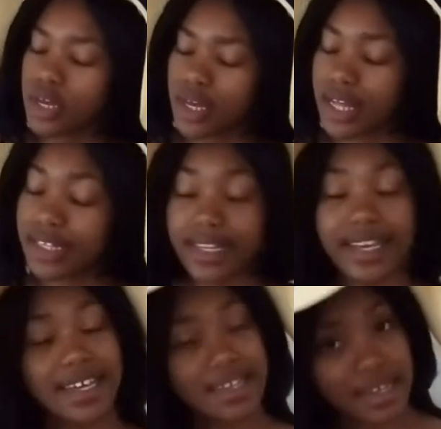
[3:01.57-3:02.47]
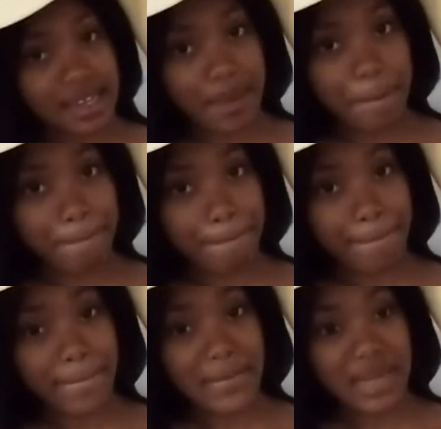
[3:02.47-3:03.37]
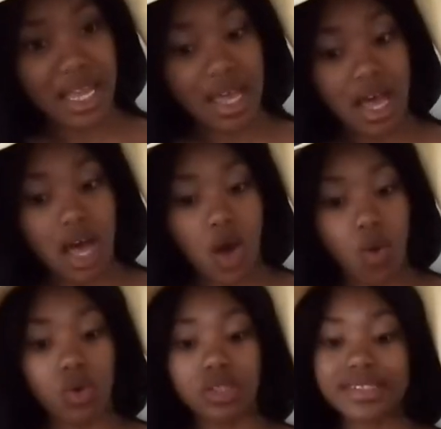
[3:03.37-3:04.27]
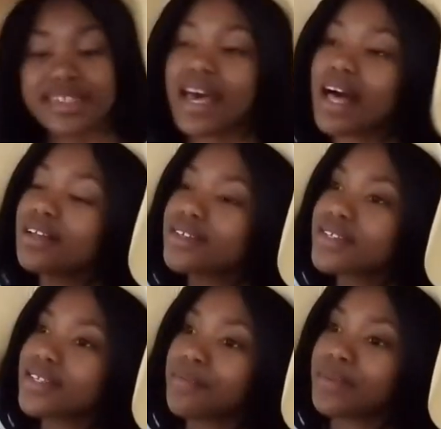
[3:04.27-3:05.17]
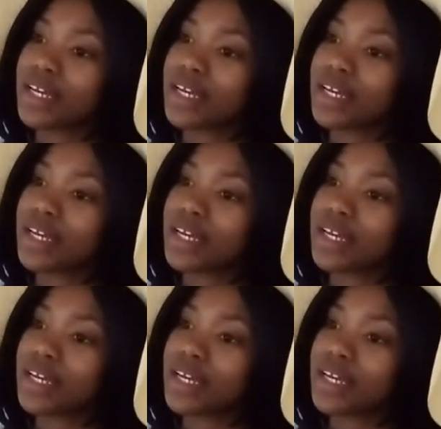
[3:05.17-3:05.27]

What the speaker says: a lady will tell somebody